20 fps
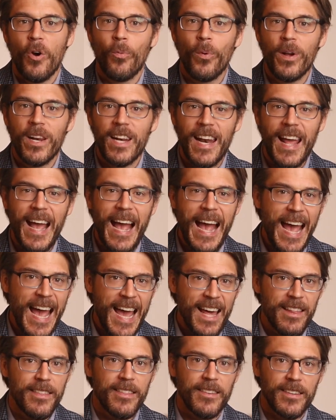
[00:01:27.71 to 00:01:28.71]
When an
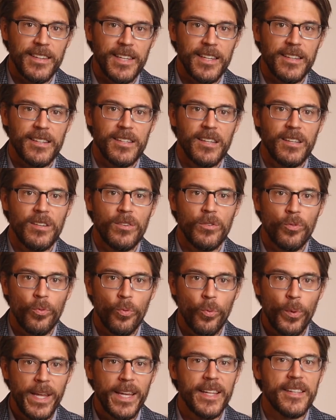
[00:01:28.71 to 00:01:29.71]
athlete
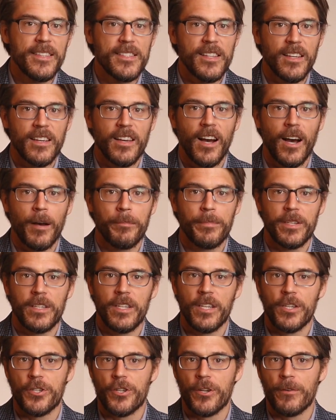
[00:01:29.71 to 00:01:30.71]
wins a
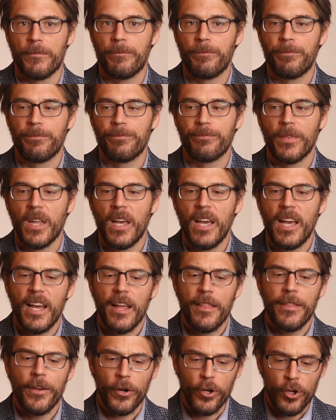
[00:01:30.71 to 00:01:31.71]
competition,
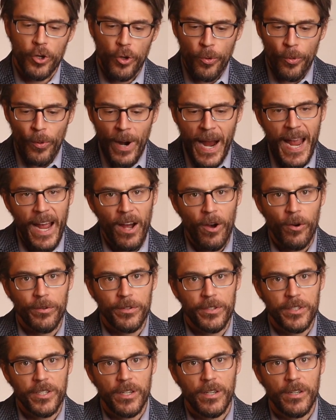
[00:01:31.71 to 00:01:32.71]
they're
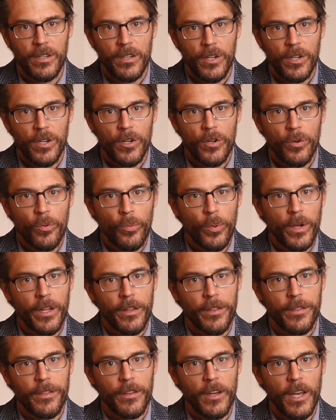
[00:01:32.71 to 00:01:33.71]
crowned
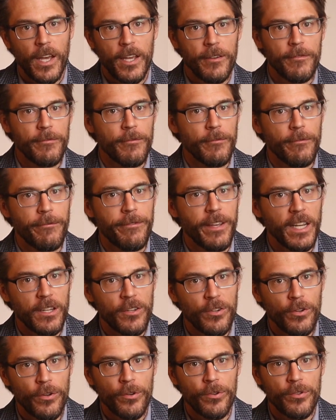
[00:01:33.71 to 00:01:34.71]
with a
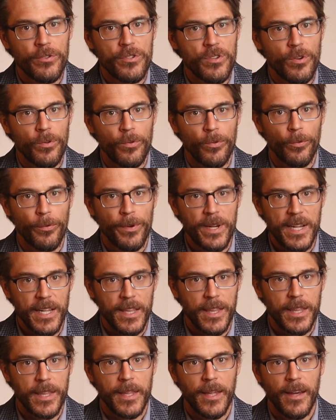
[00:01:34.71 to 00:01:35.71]
victor's
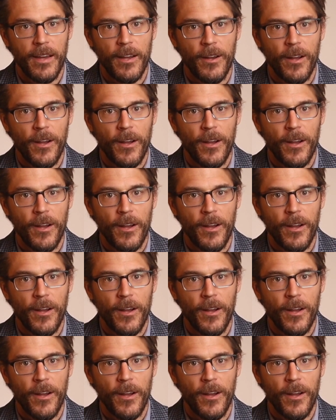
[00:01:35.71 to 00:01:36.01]
wreath.